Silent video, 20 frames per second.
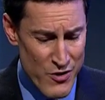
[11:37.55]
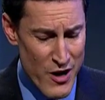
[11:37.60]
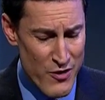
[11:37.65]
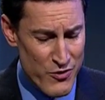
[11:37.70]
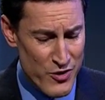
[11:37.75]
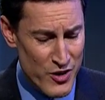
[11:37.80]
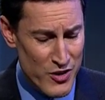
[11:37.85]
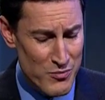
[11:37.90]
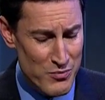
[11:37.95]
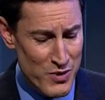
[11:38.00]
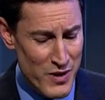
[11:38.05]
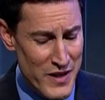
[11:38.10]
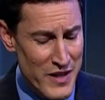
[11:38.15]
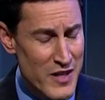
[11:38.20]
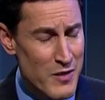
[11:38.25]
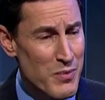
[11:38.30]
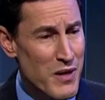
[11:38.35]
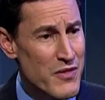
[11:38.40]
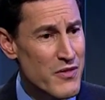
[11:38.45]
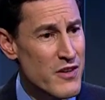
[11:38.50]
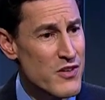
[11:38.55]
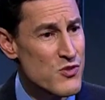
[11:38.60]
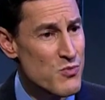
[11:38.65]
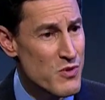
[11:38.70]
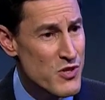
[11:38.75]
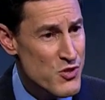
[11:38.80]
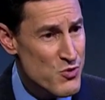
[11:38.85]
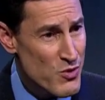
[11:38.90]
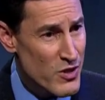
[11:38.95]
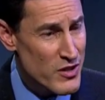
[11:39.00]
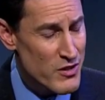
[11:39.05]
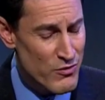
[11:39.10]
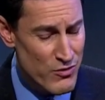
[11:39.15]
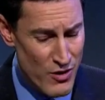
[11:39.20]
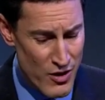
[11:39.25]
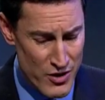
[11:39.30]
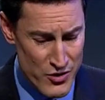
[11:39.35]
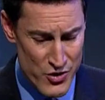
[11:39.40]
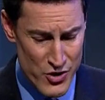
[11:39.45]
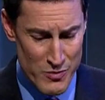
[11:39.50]
often complained about these restrictive
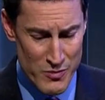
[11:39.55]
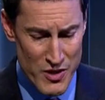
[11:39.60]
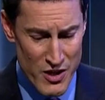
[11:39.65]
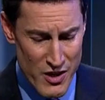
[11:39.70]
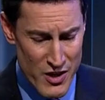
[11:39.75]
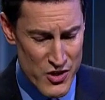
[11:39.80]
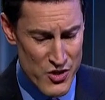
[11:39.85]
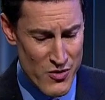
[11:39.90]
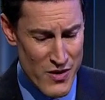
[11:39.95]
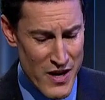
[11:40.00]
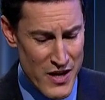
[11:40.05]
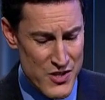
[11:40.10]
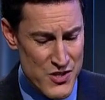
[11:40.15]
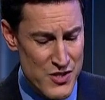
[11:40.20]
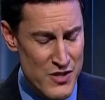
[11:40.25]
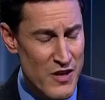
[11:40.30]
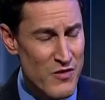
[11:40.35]
long-term contracts.